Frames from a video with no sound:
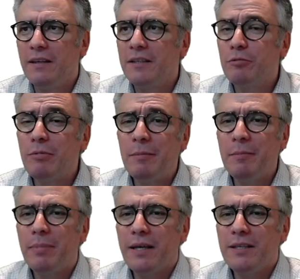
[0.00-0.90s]
This will be
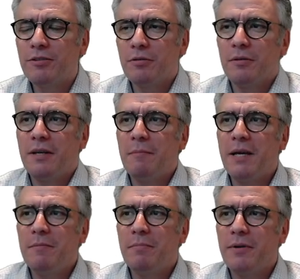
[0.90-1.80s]
based on a
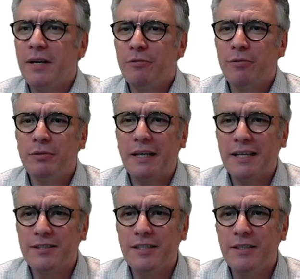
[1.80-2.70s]
paper I wrote
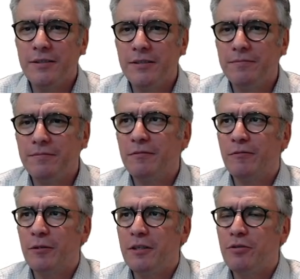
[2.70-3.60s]
last year
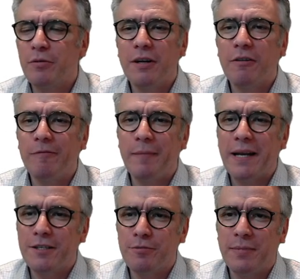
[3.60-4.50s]
for the Journal of
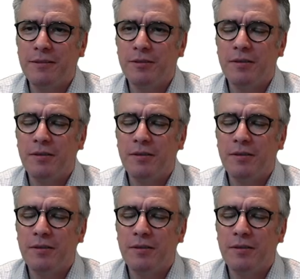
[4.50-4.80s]
Management,